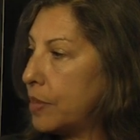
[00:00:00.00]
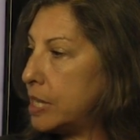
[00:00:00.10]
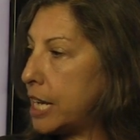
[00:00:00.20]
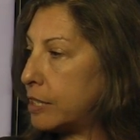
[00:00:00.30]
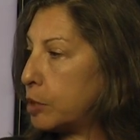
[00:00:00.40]
The
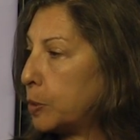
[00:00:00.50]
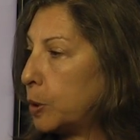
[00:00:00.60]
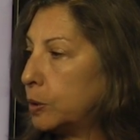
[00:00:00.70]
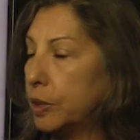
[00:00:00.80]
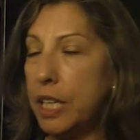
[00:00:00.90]

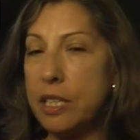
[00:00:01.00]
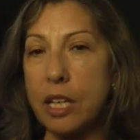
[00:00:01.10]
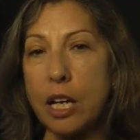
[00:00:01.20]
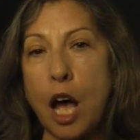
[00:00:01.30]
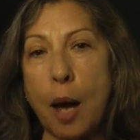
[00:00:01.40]
decibel is
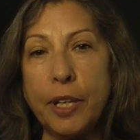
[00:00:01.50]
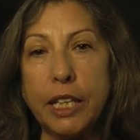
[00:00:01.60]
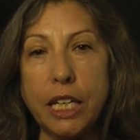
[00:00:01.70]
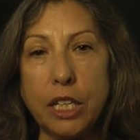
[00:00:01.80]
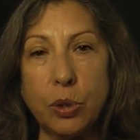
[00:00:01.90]
a
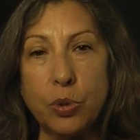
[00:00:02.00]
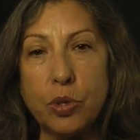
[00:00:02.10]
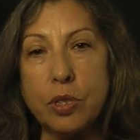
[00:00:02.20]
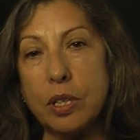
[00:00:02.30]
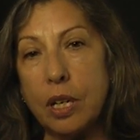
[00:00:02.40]
commonly
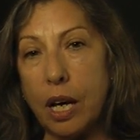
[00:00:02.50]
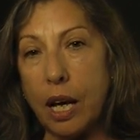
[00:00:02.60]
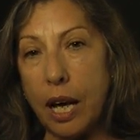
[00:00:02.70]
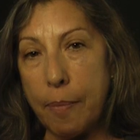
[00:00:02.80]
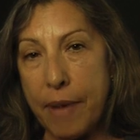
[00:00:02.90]
used
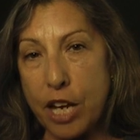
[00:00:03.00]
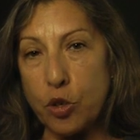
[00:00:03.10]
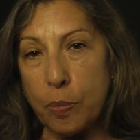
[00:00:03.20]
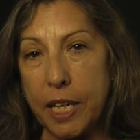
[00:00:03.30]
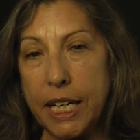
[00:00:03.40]

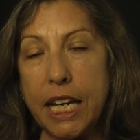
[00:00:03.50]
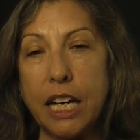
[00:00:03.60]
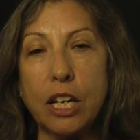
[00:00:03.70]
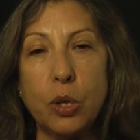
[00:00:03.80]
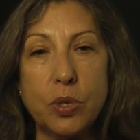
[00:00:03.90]
measurement
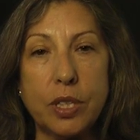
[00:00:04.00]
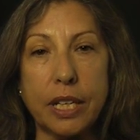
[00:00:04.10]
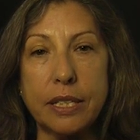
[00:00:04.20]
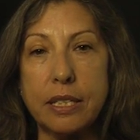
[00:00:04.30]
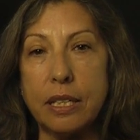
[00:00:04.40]
in
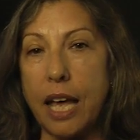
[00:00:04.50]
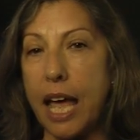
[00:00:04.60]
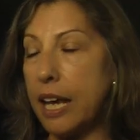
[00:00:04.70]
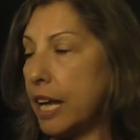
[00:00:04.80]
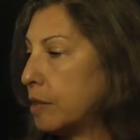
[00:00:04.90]
acoustics,
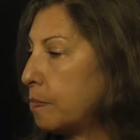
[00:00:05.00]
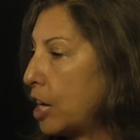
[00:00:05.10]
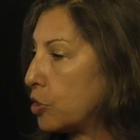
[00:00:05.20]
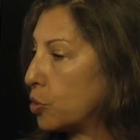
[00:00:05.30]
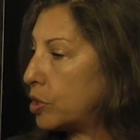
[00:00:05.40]
and it
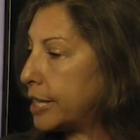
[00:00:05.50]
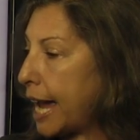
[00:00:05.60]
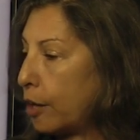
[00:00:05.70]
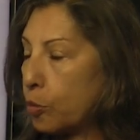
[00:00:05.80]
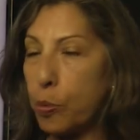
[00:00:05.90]
measures
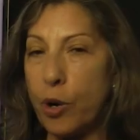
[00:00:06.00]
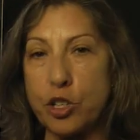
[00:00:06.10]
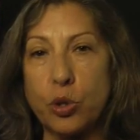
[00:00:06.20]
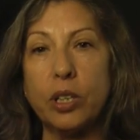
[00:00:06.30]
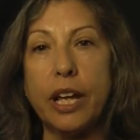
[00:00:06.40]
sound
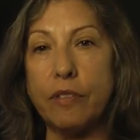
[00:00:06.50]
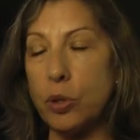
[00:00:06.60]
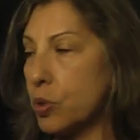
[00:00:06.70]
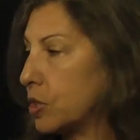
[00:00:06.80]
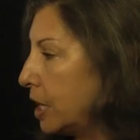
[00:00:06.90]
pressure
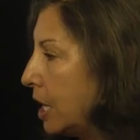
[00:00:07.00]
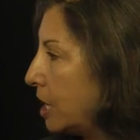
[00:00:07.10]
levels.